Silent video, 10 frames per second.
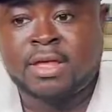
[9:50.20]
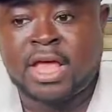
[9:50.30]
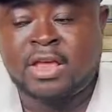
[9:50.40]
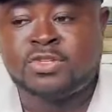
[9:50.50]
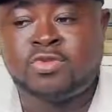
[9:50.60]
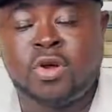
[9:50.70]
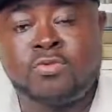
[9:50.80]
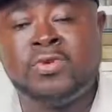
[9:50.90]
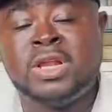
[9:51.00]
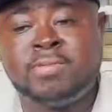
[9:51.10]
is
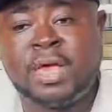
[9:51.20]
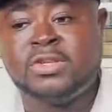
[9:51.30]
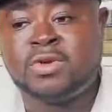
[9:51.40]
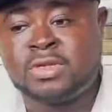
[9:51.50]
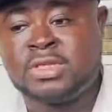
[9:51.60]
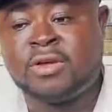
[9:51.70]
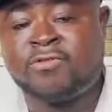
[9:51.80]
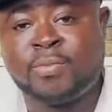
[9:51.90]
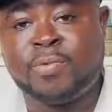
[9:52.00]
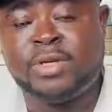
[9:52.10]
not really based on
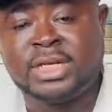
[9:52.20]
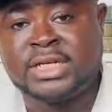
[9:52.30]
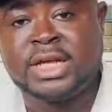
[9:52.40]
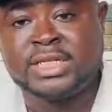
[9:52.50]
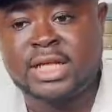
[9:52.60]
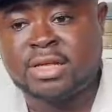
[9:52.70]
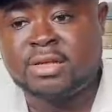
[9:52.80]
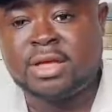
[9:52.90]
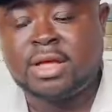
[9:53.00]
self-reported data,